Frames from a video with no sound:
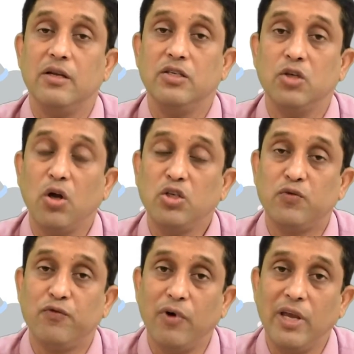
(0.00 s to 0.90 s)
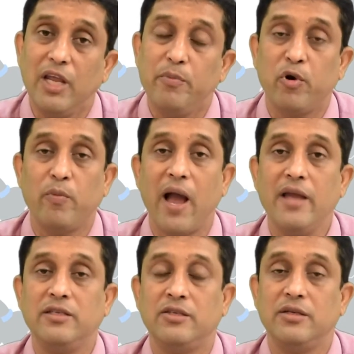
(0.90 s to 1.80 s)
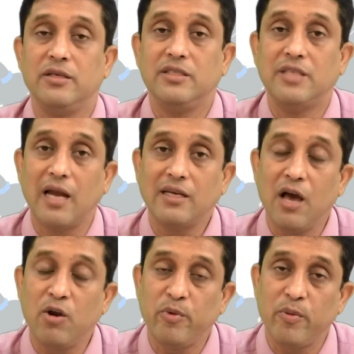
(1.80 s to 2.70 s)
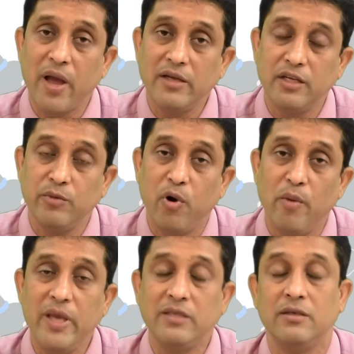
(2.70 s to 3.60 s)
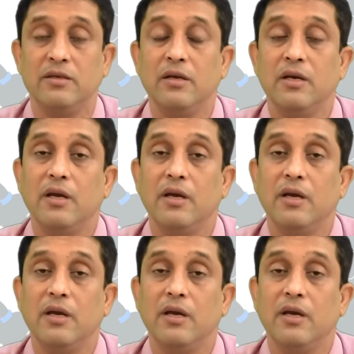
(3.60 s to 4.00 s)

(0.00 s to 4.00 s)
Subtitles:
not only provide data or provide information